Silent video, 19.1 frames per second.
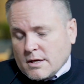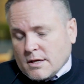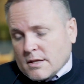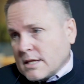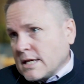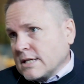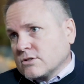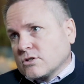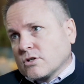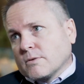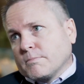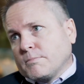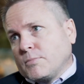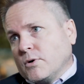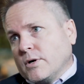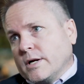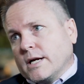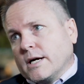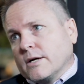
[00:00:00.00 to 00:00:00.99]
That's a good
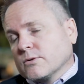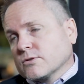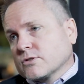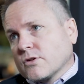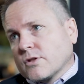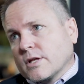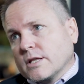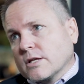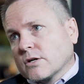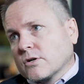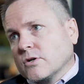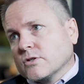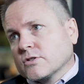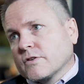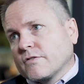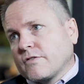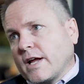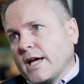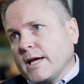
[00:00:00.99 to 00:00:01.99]
point. I also think the
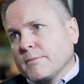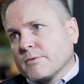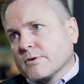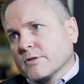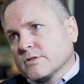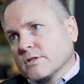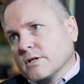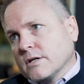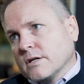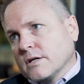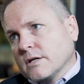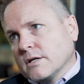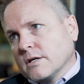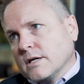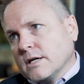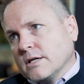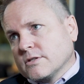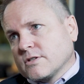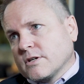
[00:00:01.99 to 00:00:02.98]
cost of labor is
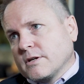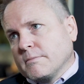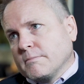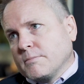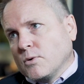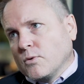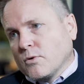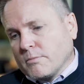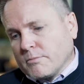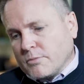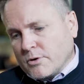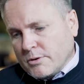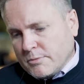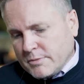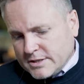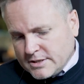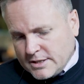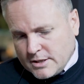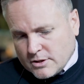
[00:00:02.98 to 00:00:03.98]
an important point.
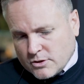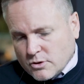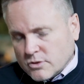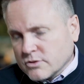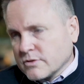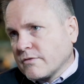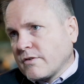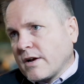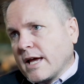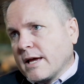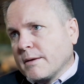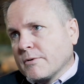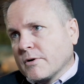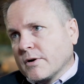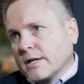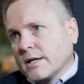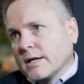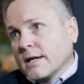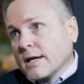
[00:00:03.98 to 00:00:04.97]
We see the cost of labor
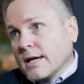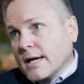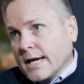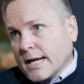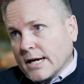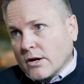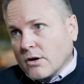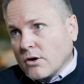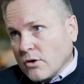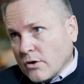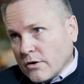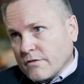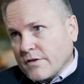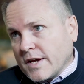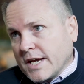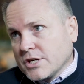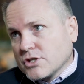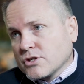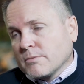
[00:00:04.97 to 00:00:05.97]
in a lot of
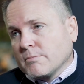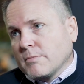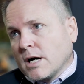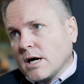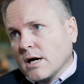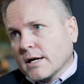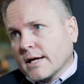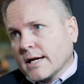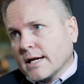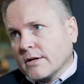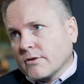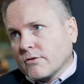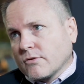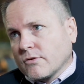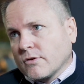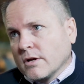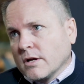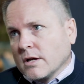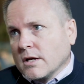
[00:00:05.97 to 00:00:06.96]
Asian
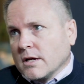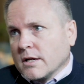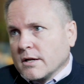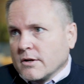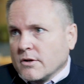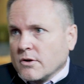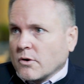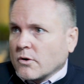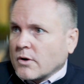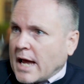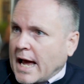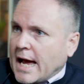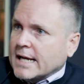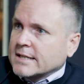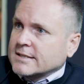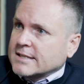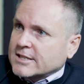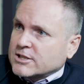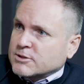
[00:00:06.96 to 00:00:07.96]
markets not
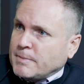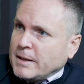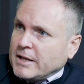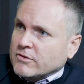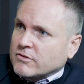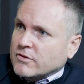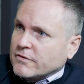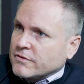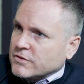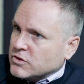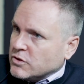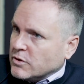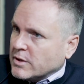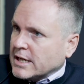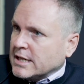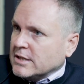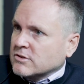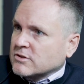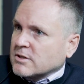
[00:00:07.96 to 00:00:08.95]
as expensive as you
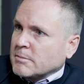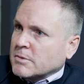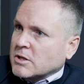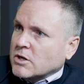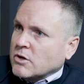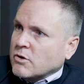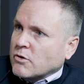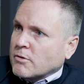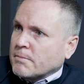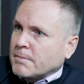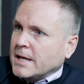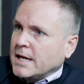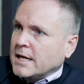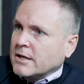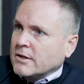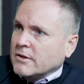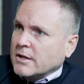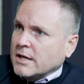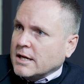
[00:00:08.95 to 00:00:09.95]
get in some of the
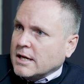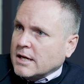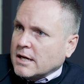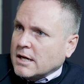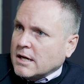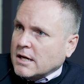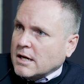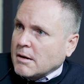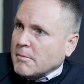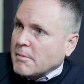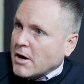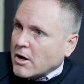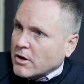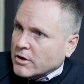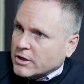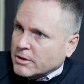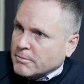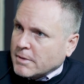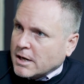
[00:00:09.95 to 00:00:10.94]
European and the
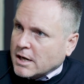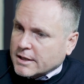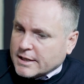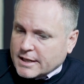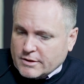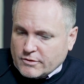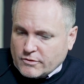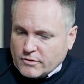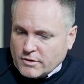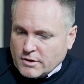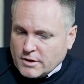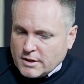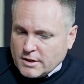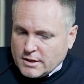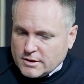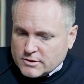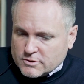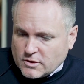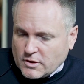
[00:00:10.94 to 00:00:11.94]
American markets.
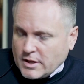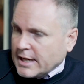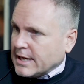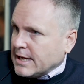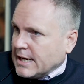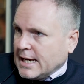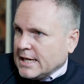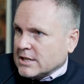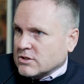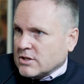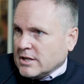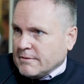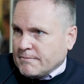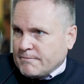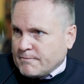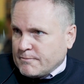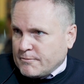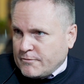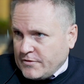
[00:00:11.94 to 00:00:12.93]
So they can actually
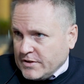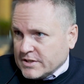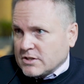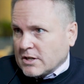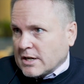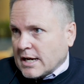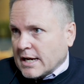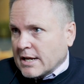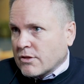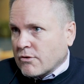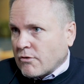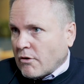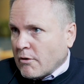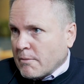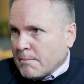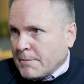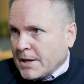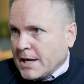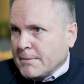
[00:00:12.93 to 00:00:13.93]
physically
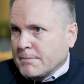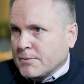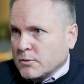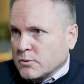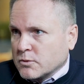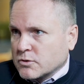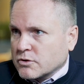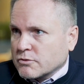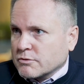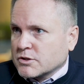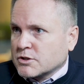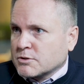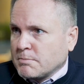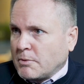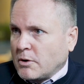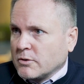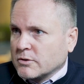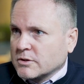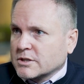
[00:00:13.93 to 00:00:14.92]
throw people to
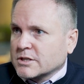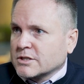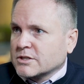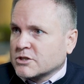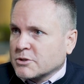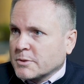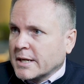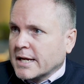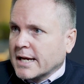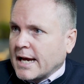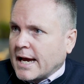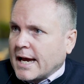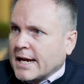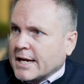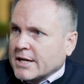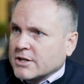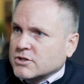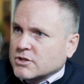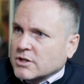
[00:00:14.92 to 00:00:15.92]
respond and to
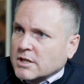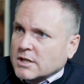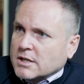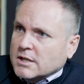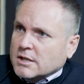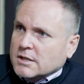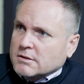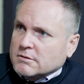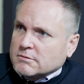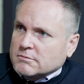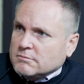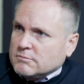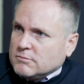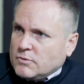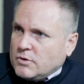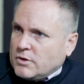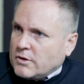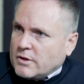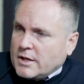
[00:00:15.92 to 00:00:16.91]
engage.
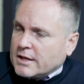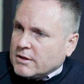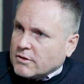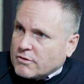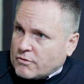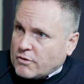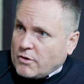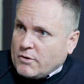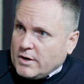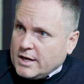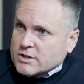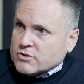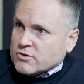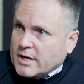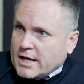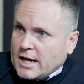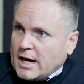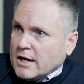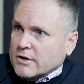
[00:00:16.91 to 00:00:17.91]
They can throw
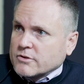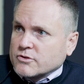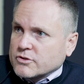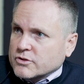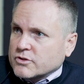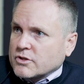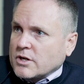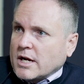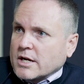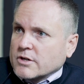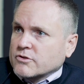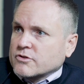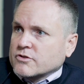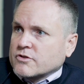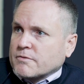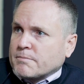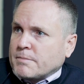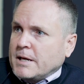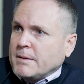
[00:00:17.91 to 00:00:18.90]
literally hundreds and
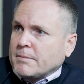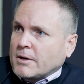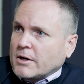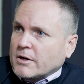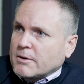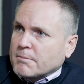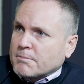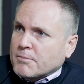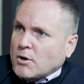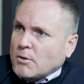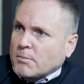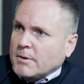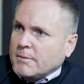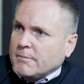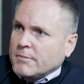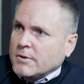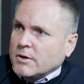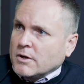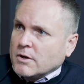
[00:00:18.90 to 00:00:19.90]
hundreds of people at a
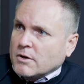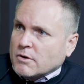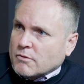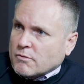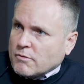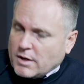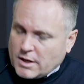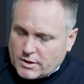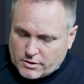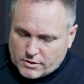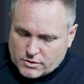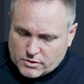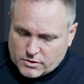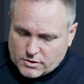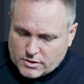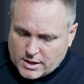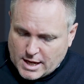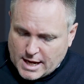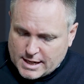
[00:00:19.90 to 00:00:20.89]
problem rather
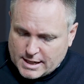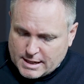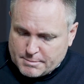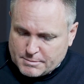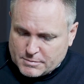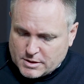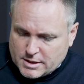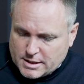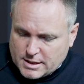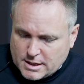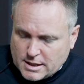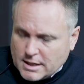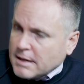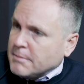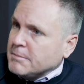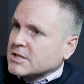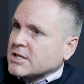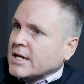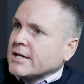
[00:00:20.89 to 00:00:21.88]
than that a
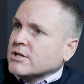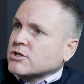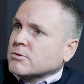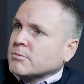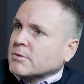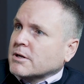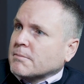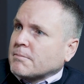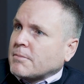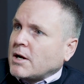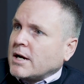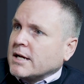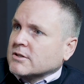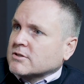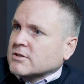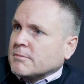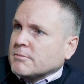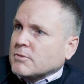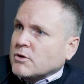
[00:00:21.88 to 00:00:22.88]
limitation would apply in
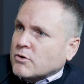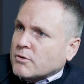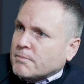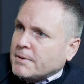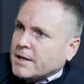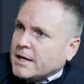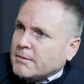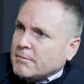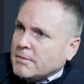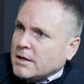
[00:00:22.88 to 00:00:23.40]
some European